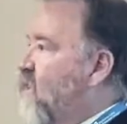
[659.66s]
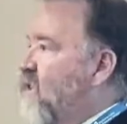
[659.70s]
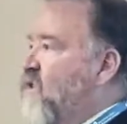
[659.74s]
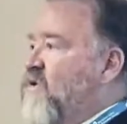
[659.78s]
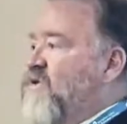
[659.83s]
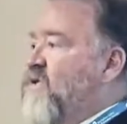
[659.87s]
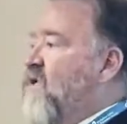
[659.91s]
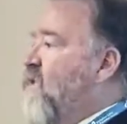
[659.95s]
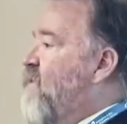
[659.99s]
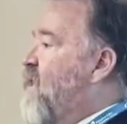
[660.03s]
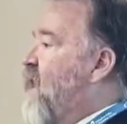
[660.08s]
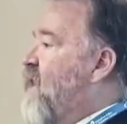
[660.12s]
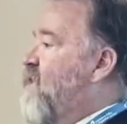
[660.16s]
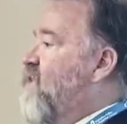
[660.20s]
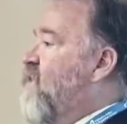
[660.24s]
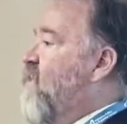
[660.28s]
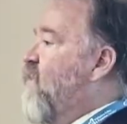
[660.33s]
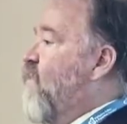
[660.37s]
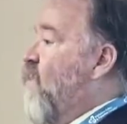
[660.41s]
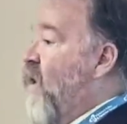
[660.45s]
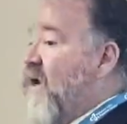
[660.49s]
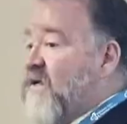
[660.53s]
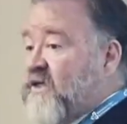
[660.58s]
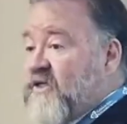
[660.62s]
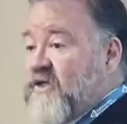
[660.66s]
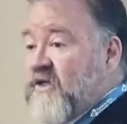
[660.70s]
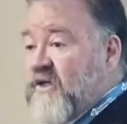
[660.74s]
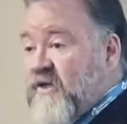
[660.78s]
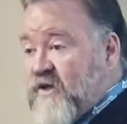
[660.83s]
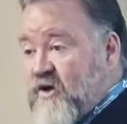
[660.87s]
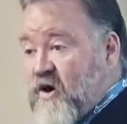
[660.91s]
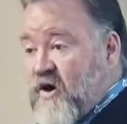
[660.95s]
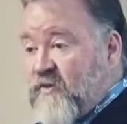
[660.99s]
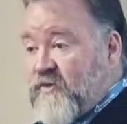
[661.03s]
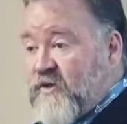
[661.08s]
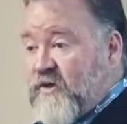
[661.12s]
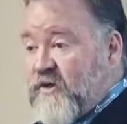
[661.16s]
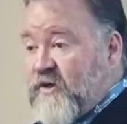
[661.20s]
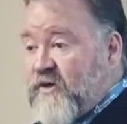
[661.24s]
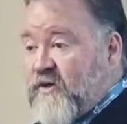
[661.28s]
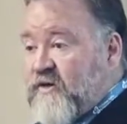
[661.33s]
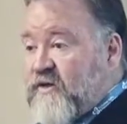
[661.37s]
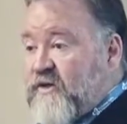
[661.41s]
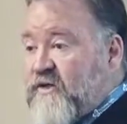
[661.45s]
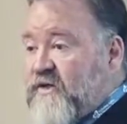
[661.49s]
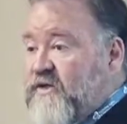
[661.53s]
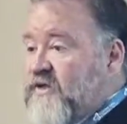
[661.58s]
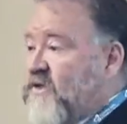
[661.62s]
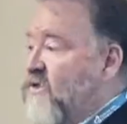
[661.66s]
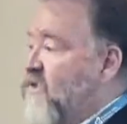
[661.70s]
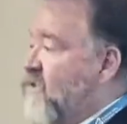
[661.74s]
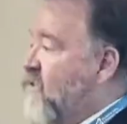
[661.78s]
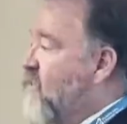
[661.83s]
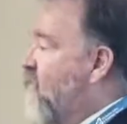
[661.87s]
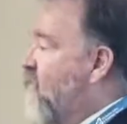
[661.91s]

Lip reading: You said that to what? To the carpenter? It's going to